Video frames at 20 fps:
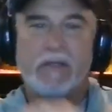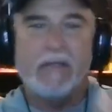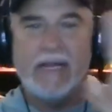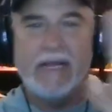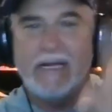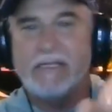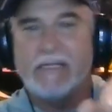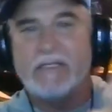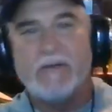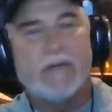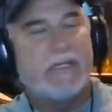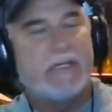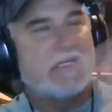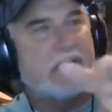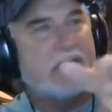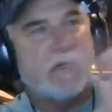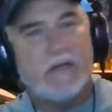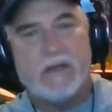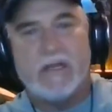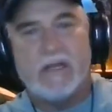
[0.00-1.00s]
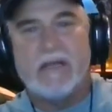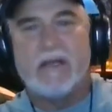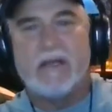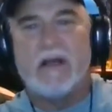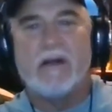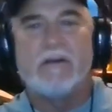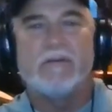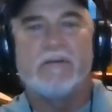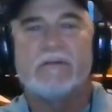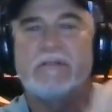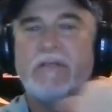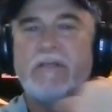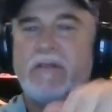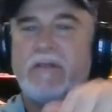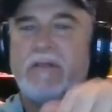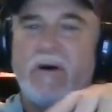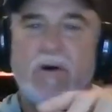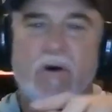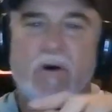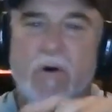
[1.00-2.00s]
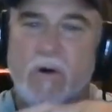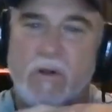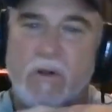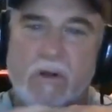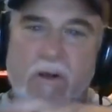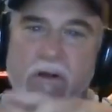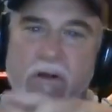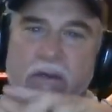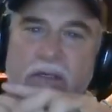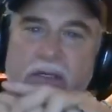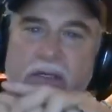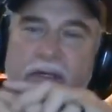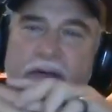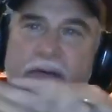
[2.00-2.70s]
a link to it so you can go to the whole,